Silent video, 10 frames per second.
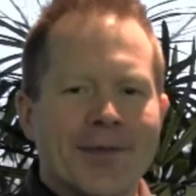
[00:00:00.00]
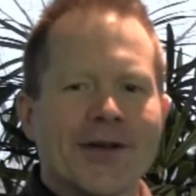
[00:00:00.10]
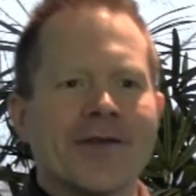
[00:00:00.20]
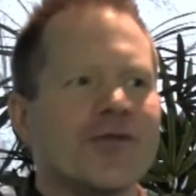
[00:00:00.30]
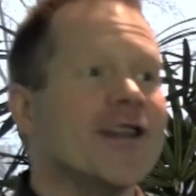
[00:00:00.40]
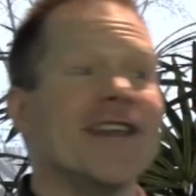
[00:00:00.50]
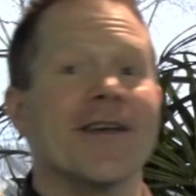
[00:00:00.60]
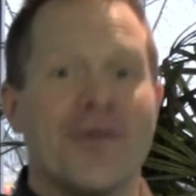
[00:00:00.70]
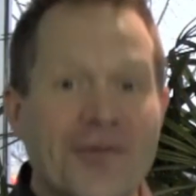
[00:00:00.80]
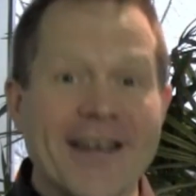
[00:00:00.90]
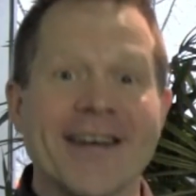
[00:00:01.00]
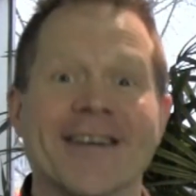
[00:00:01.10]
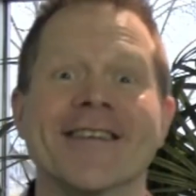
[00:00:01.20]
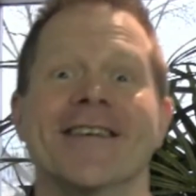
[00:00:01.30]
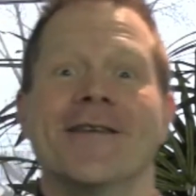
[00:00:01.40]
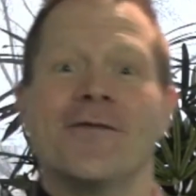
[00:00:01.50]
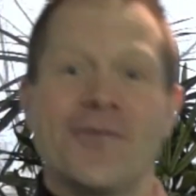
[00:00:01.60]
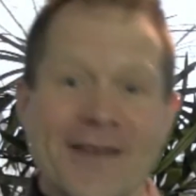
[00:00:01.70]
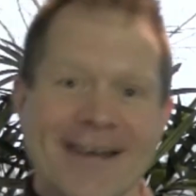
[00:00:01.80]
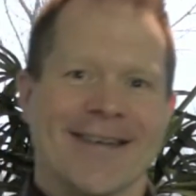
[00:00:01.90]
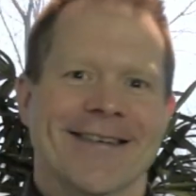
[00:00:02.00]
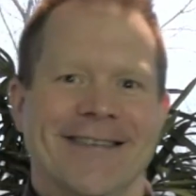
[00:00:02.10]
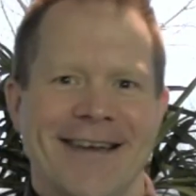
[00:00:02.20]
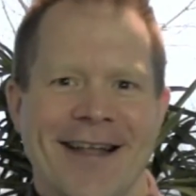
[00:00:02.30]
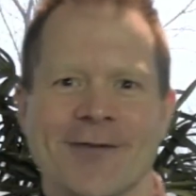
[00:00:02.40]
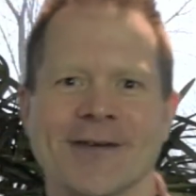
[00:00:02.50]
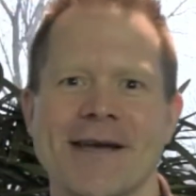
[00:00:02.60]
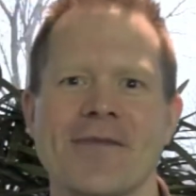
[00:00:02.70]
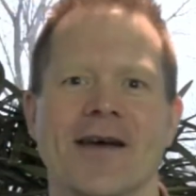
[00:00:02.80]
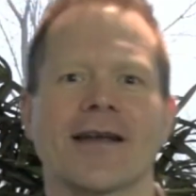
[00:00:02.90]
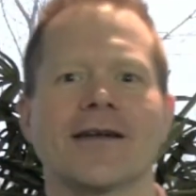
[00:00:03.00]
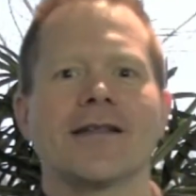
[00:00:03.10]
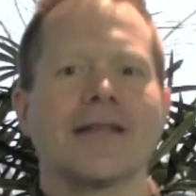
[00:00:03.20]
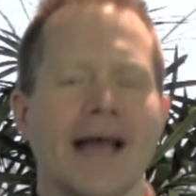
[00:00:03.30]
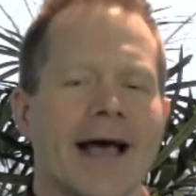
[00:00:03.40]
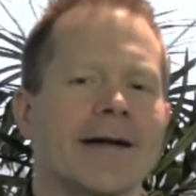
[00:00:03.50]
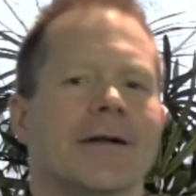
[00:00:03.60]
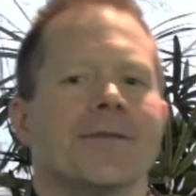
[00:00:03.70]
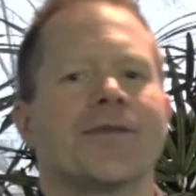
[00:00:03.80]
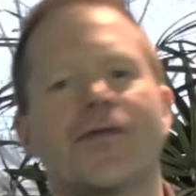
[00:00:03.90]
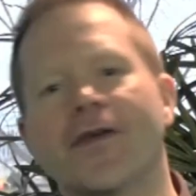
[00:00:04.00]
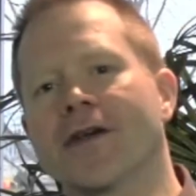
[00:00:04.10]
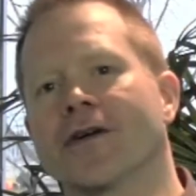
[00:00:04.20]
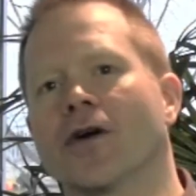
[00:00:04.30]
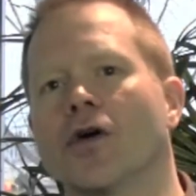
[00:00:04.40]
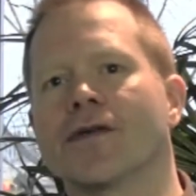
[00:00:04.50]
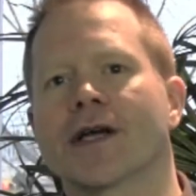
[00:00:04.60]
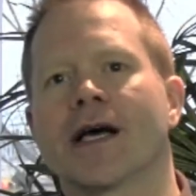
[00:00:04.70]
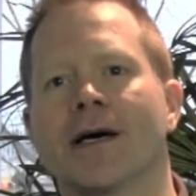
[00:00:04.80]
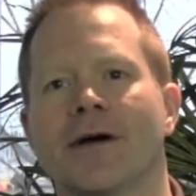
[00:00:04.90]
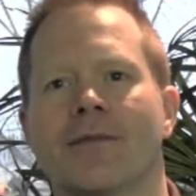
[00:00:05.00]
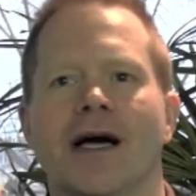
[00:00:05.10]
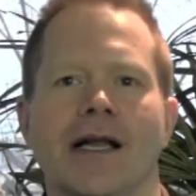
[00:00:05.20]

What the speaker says: believe we need to fear fear. In other words, I'm not going to let fear overcome my